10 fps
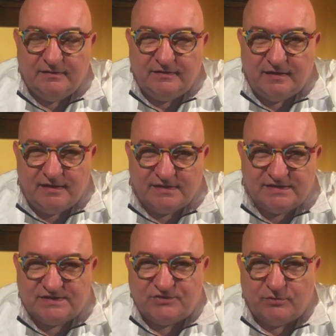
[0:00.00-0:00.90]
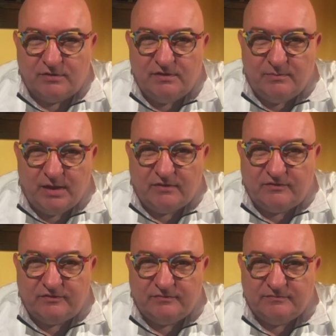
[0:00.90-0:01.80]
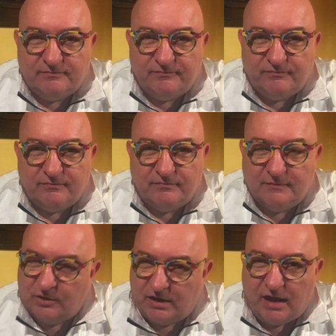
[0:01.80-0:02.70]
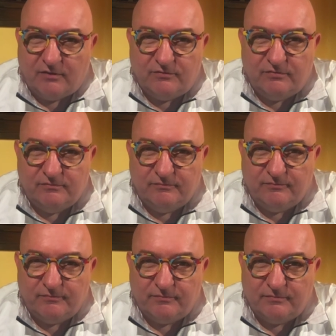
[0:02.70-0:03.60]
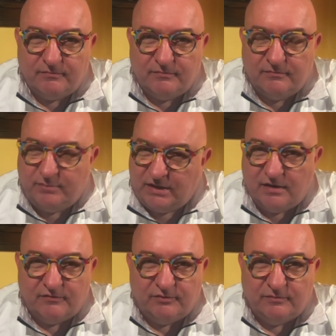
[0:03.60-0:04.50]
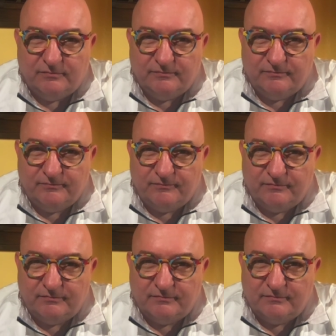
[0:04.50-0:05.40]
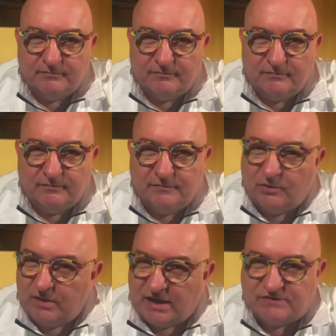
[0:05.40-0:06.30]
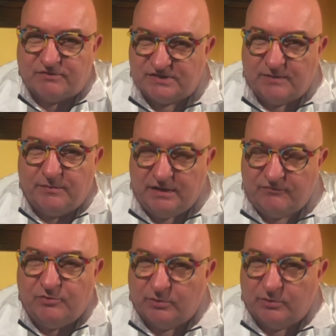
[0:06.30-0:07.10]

today it's a story about look out be careful. Don't ask for something if